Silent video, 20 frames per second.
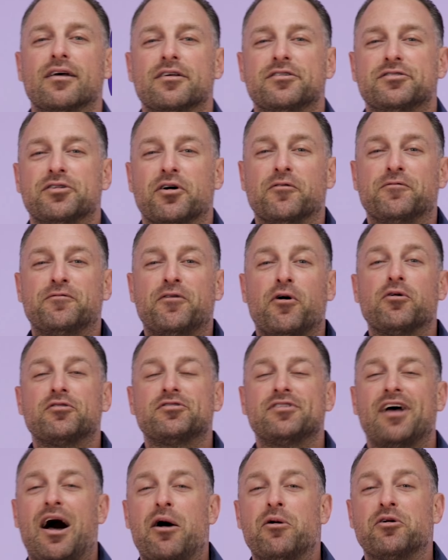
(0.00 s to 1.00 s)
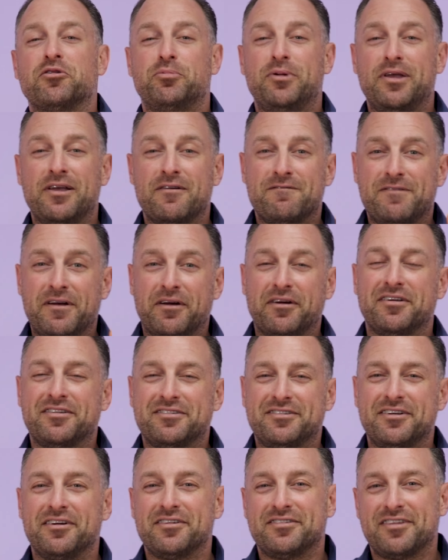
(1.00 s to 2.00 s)
So folks, I was being very
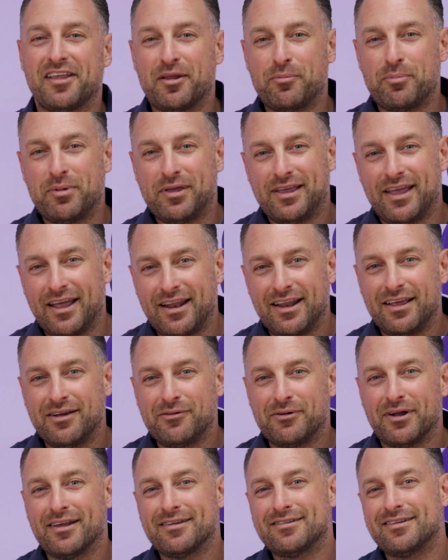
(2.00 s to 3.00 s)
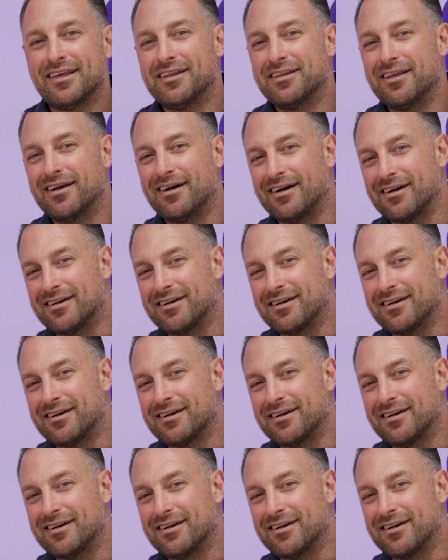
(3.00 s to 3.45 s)
serious at the beginning when I said